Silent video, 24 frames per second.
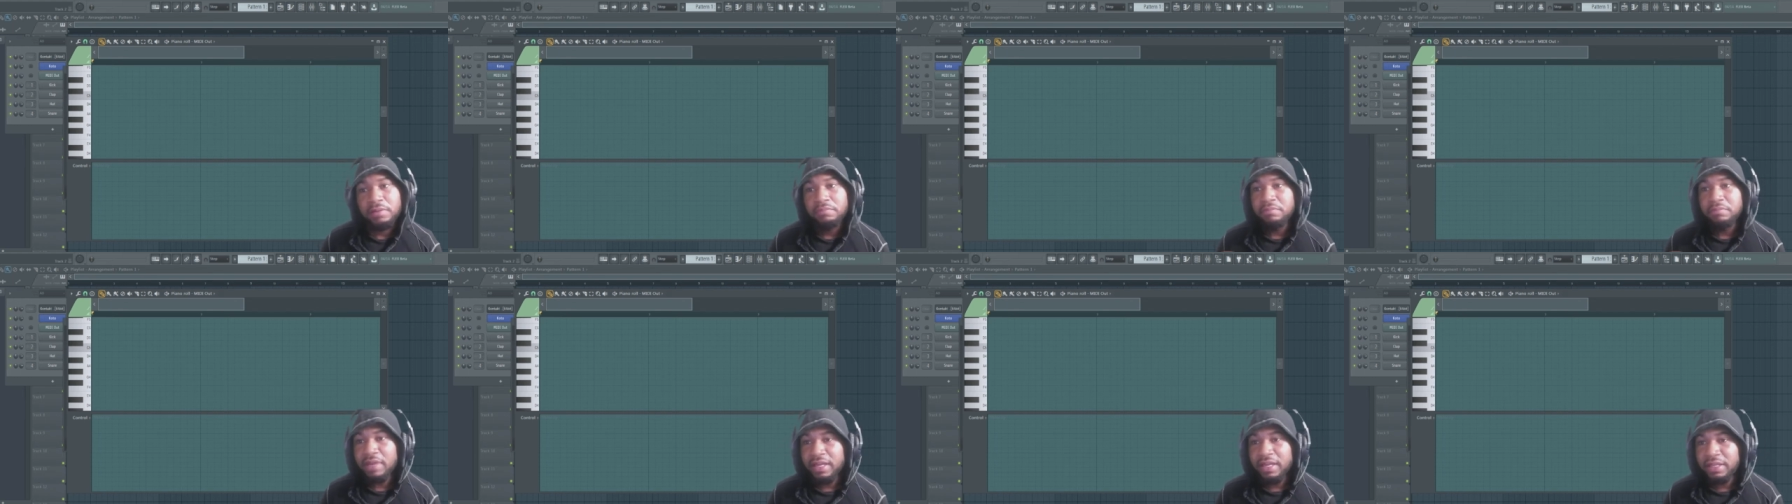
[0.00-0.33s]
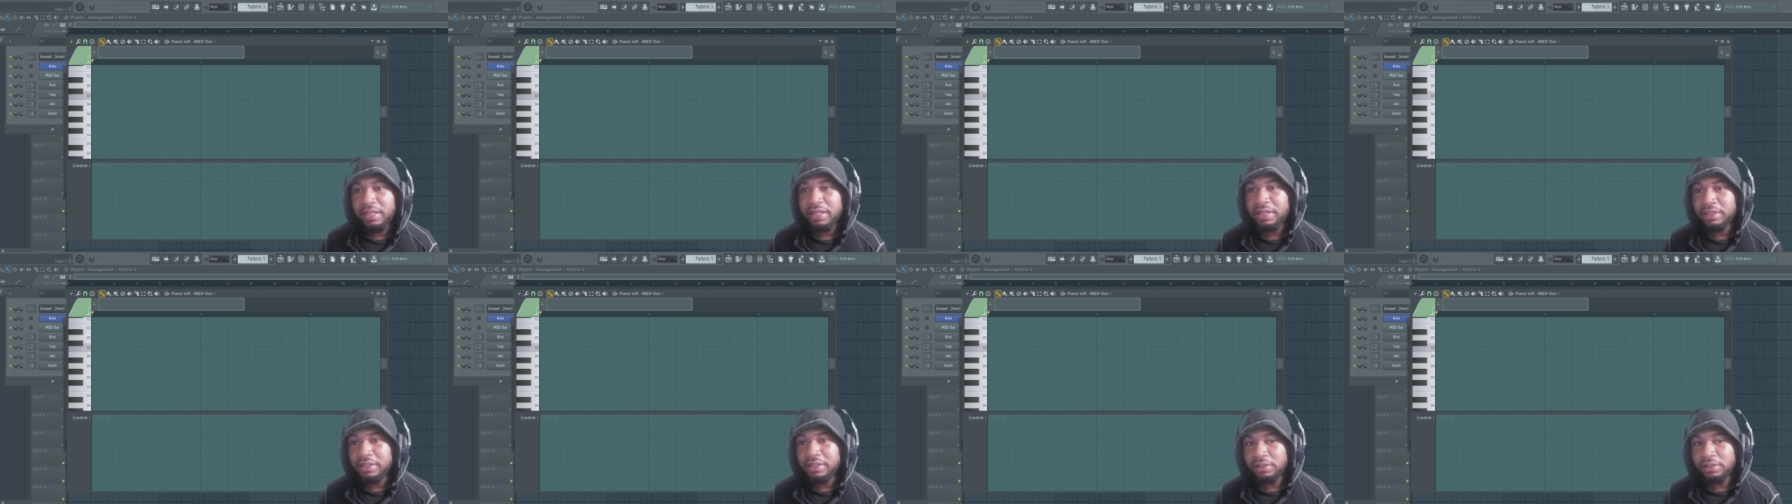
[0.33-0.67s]

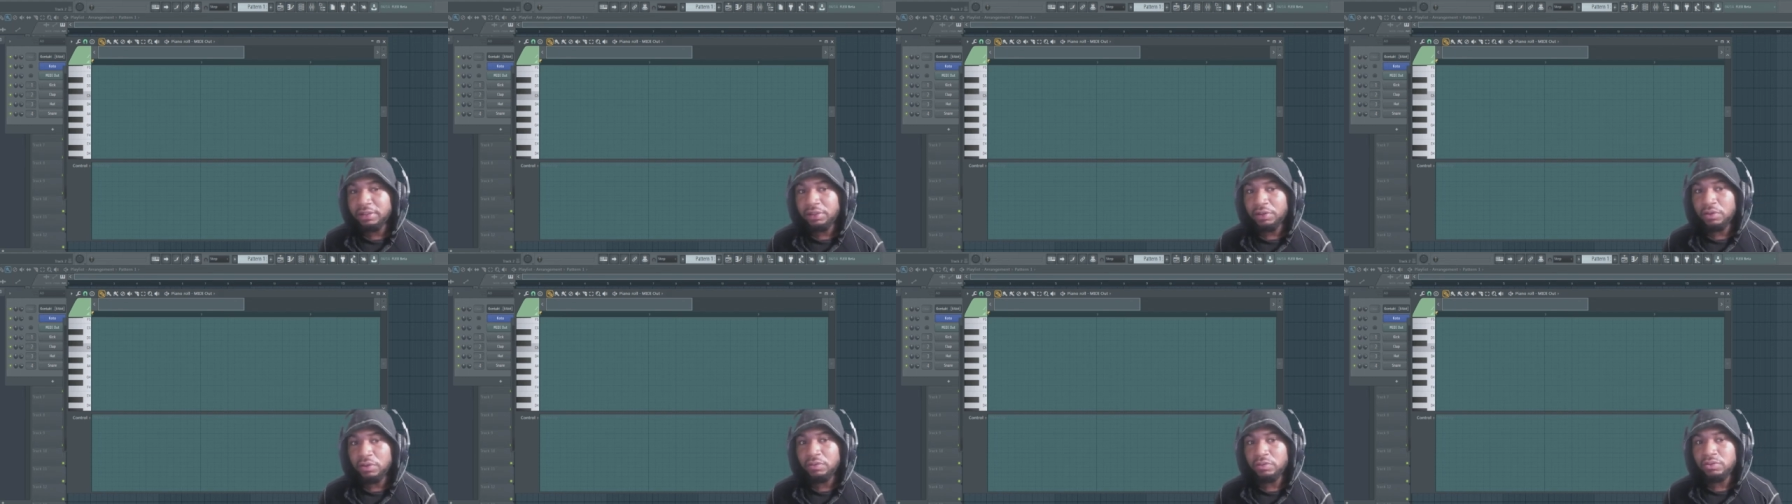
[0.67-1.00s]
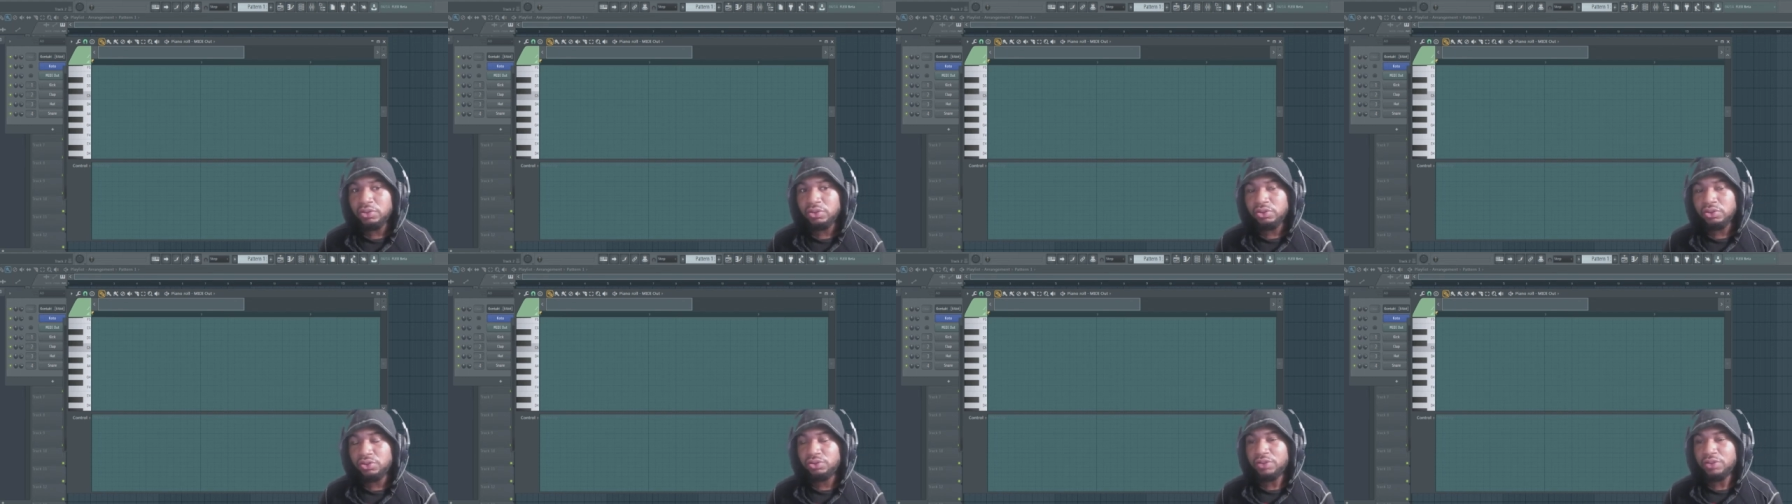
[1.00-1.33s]
making,
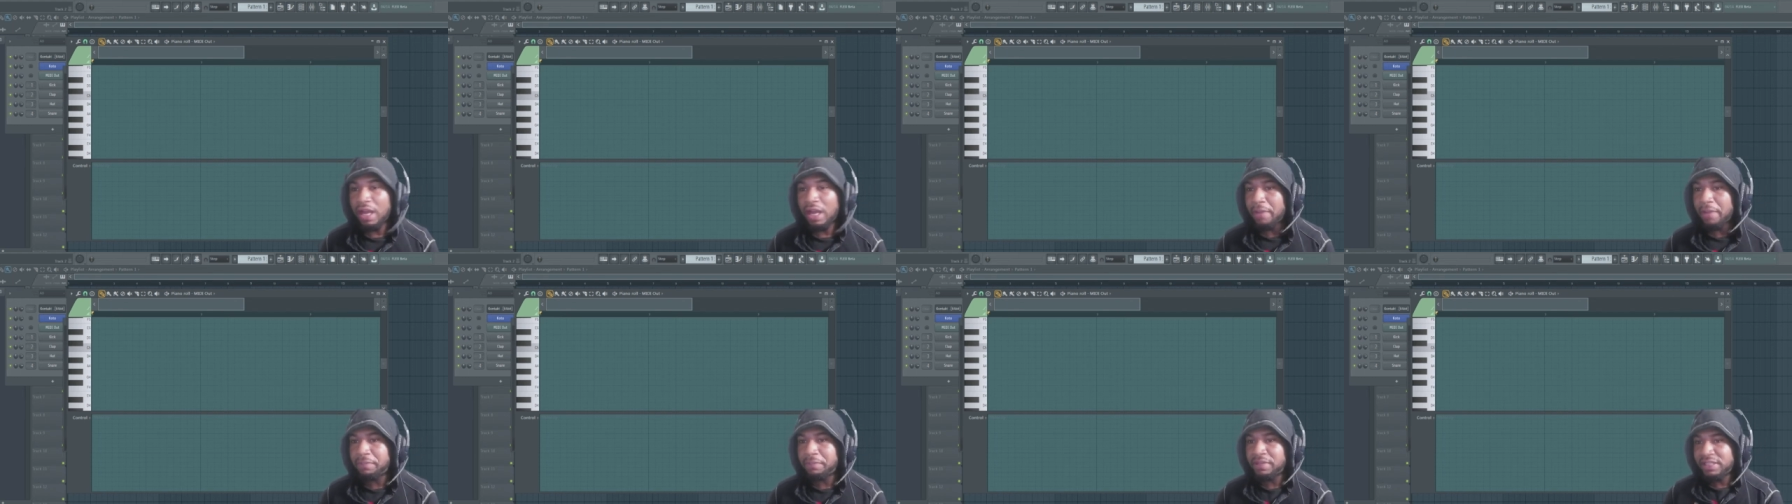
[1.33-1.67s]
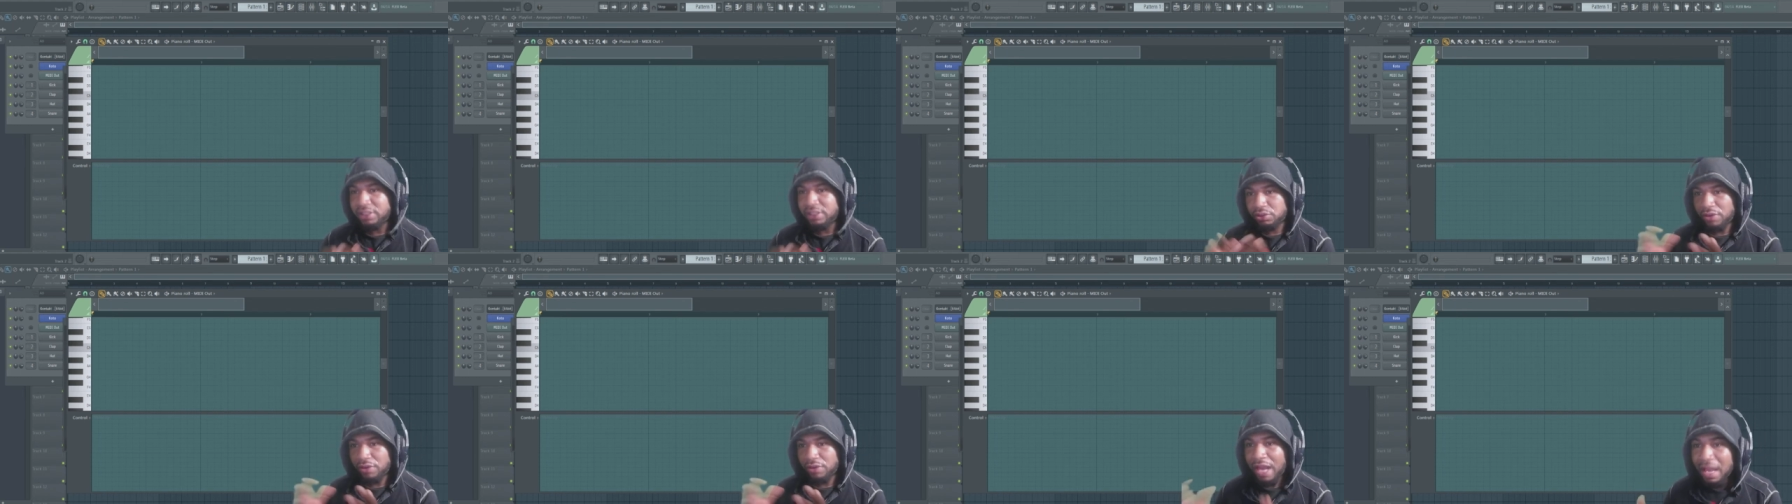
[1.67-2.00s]

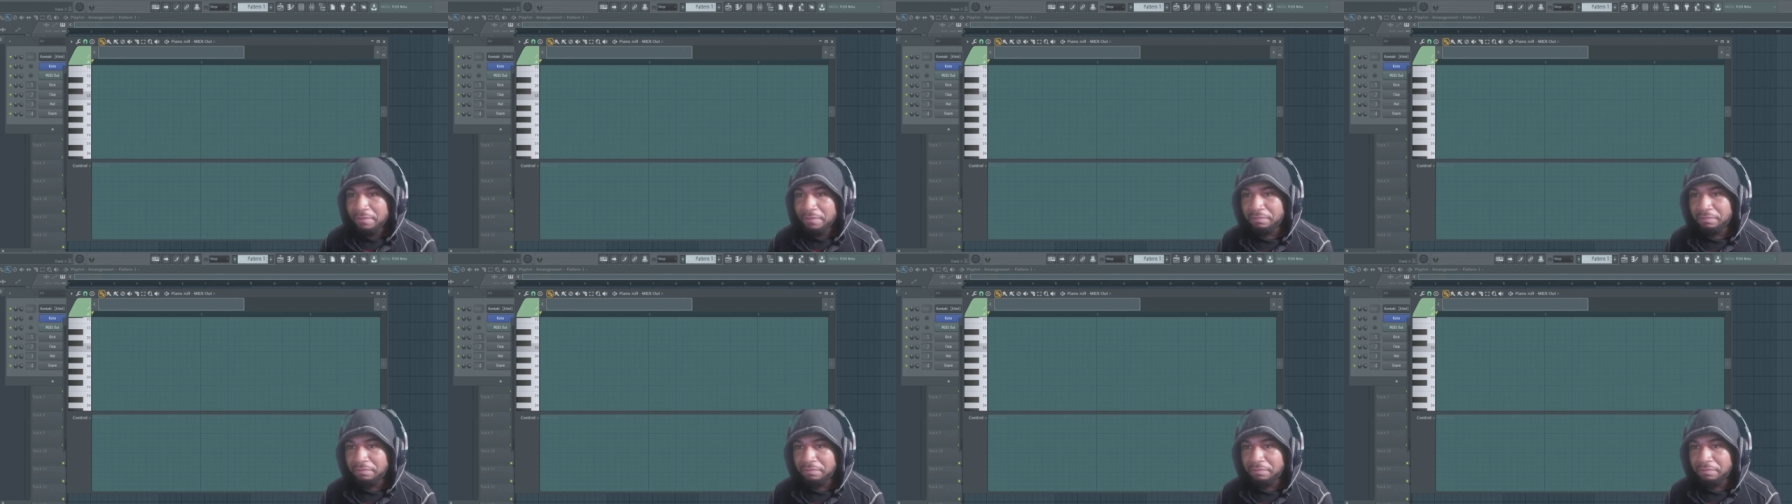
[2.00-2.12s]
Japanese trap